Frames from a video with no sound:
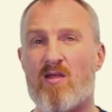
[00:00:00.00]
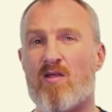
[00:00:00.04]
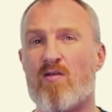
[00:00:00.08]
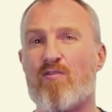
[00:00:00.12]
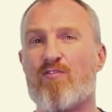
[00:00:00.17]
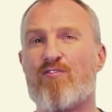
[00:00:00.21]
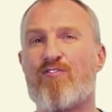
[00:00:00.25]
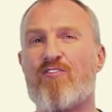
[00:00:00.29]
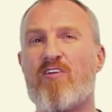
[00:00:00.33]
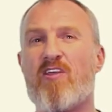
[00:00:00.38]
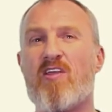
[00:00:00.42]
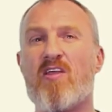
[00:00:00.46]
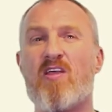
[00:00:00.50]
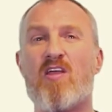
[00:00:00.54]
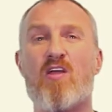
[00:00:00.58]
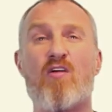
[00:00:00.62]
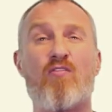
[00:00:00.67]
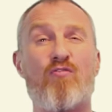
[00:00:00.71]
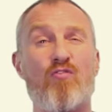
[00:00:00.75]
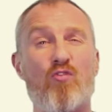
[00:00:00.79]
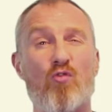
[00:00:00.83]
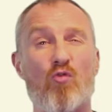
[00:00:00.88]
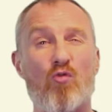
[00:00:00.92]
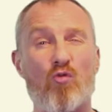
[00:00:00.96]
Fear
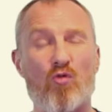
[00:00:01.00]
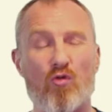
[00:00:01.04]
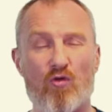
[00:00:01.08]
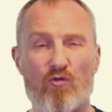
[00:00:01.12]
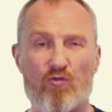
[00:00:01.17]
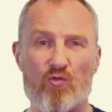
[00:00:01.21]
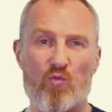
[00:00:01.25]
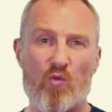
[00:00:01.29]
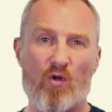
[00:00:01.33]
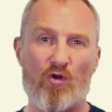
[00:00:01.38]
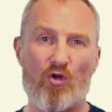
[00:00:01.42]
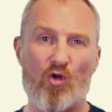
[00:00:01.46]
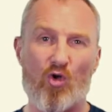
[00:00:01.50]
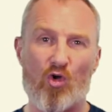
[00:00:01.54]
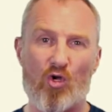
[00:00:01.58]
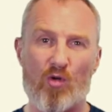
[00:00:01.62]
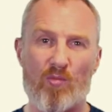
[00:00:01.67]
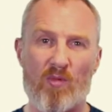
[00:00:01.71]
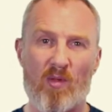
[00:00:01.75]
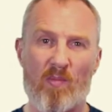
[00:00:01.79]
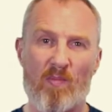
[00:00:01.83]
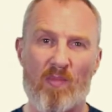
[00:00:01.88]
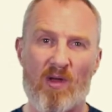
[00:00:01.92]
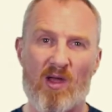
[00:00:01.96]
of your loved one not
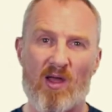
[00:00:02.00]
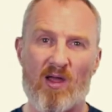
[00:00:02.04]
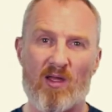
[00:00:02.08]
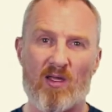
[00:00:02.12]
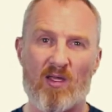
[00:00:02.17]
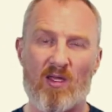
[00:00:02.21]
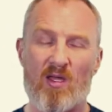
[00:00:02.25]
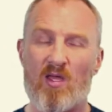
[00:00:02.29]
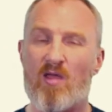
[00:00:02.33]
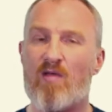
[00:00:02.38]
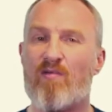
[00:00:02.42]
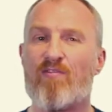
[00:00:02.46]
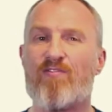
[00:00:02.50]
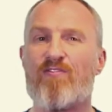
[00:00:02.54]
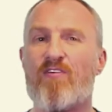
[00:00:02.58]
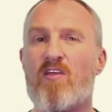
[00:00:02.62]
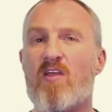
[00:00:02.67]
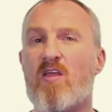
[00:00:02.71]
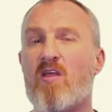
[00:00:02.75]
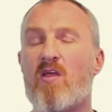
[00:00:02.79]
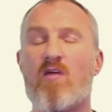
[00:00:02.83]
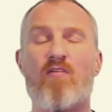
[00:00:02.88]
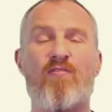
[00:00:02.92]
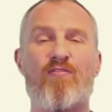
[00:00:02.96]
coming back.
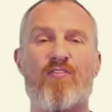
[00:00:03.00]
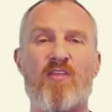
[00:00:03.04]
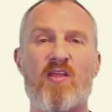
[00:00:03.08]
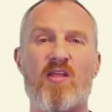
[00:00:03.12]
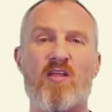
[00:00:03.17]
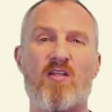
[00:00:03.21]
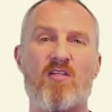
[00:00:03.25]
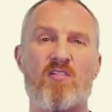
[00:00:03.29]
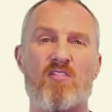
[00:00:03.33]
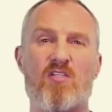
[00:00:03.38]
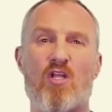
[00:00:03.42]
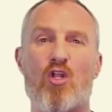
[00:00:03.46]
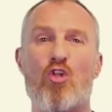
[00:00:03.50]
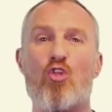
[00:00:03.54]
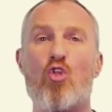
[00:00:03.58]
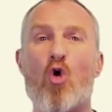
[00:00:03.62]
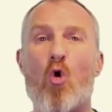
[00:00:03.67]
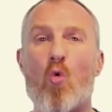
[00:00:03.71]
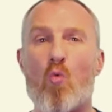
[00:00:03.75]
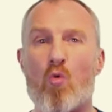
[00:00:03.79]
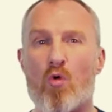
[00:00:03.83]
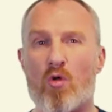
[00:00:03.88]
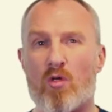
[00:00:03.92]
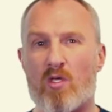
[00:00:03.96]
Fear of things
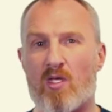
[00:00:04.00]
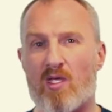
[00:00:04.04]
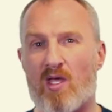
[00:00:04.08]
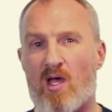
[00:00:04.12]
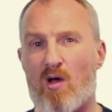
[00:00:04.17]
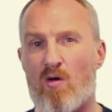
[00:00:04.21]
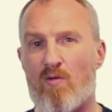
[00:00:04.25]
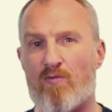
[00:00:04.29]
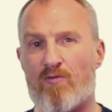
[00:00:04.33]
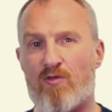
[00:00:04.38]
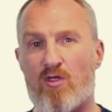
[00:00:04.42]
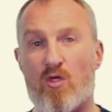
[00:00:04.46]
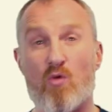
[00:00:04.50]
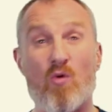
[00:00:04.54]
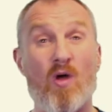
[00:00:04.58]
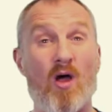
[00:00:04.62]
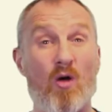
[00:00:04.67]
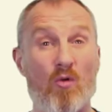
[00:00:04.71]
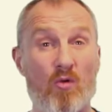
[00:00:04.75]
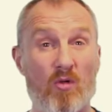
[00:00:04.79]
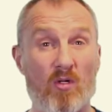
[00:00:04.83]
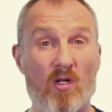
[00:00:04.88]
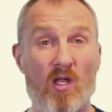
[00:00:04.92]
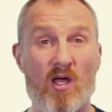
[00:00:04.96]
not working out for you
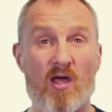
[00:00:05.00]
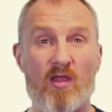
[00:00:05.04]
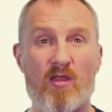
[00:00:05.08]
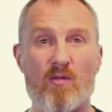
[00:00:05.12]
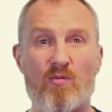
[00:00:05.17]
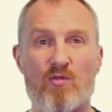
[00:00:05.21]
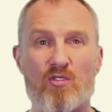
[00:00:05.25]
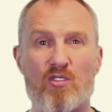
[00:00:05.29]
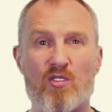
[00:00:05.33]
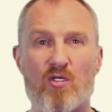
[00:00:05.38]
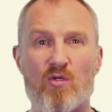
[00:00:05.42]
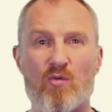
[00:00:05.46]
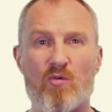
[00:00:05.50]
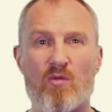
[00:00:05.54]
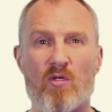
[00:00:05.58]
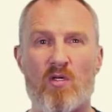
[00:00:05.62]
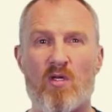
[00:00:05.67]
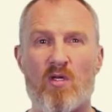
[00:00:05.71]
how you'd like them to.